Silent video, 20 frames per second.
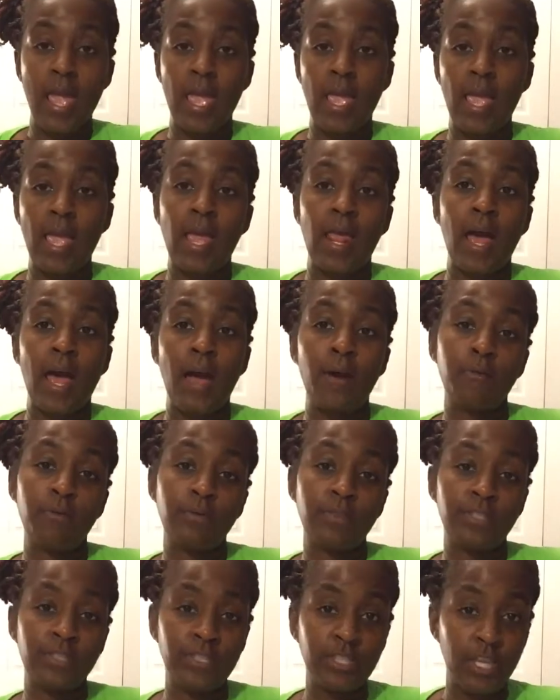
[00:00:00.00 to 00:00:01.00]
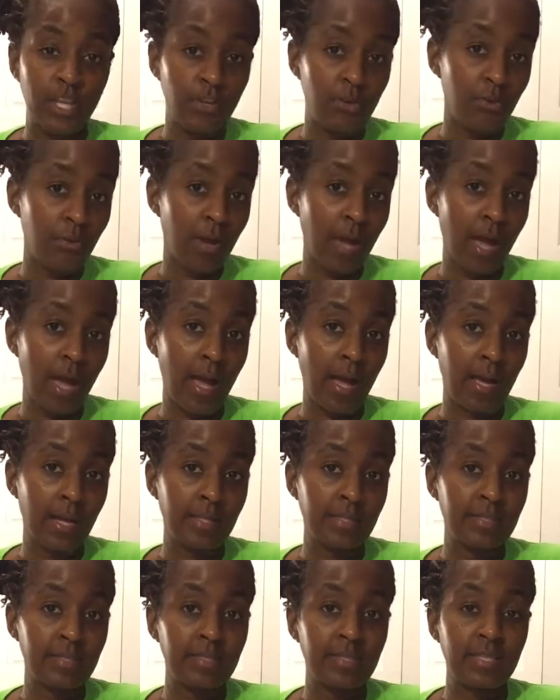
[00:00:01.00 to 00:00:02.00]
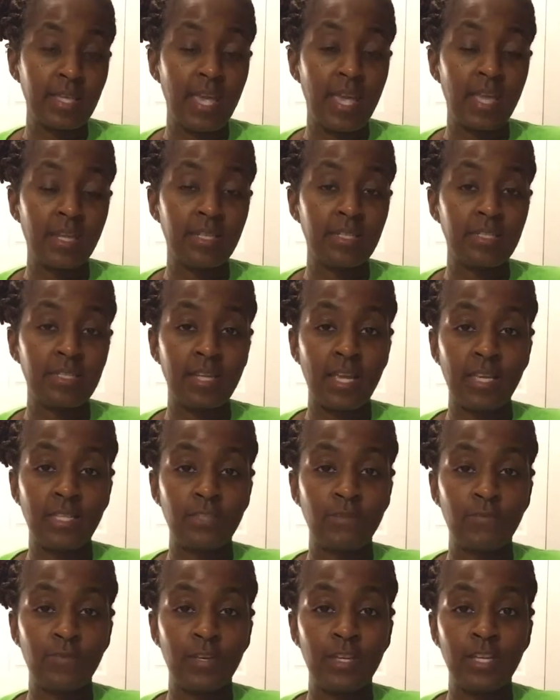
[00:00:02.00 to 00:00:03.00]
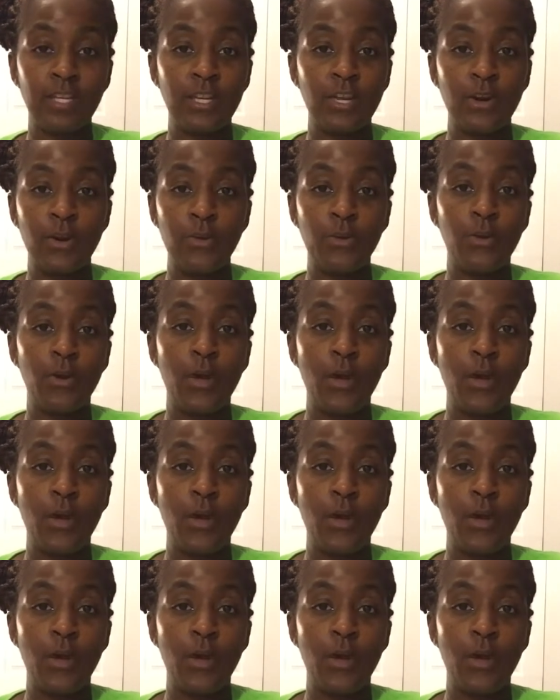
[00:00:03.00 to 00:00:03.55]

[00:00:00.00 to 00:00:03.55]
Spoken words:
And I will see you guys in the next video.